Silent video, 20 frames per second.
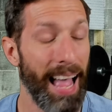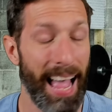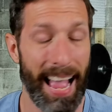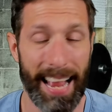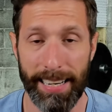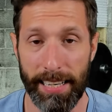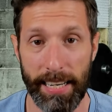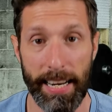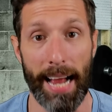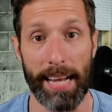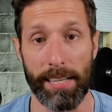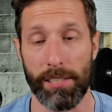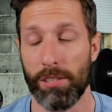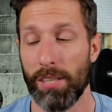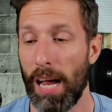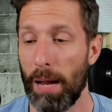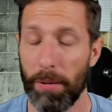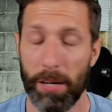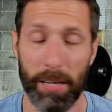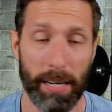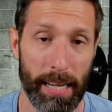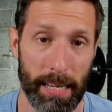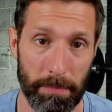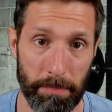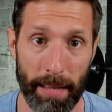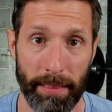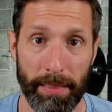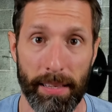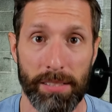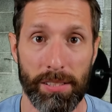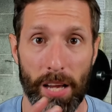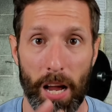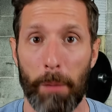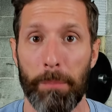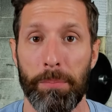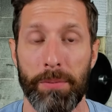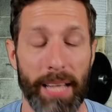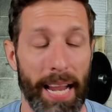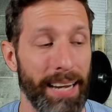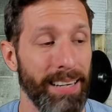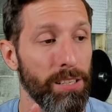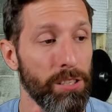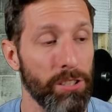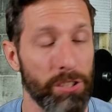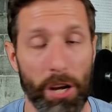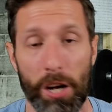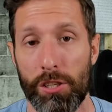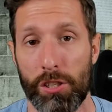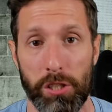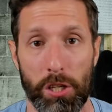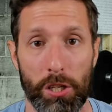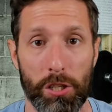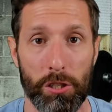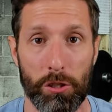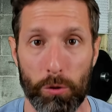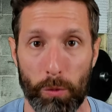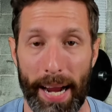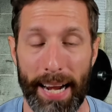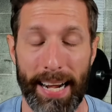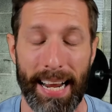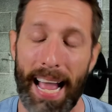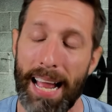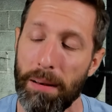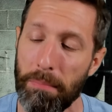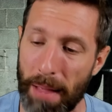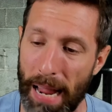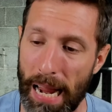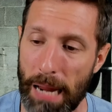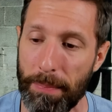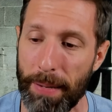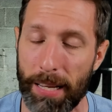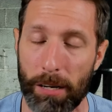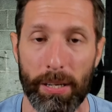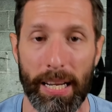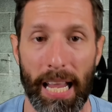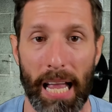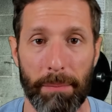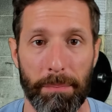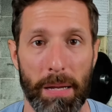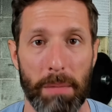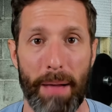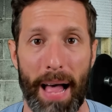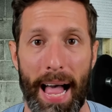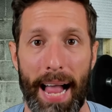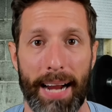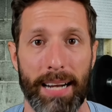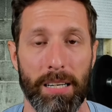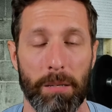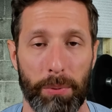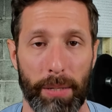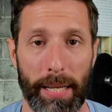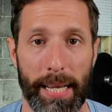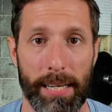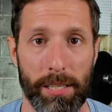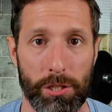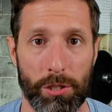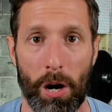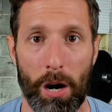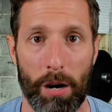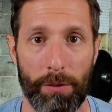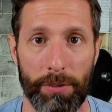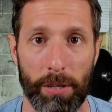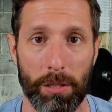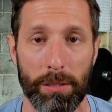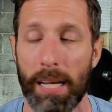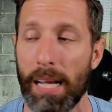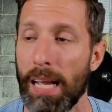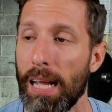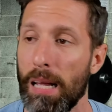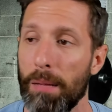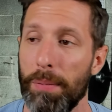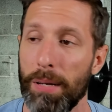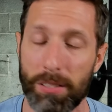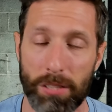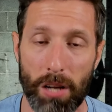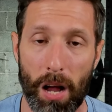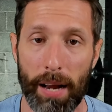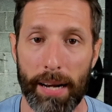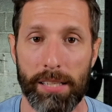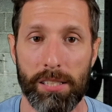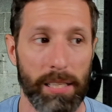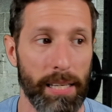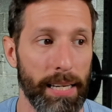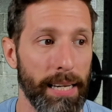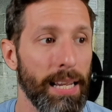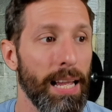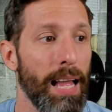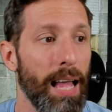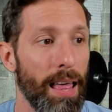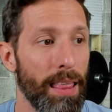And yes, I'm going to admit this update does look great and maybe it'll get me back into playing Starfield because honestly,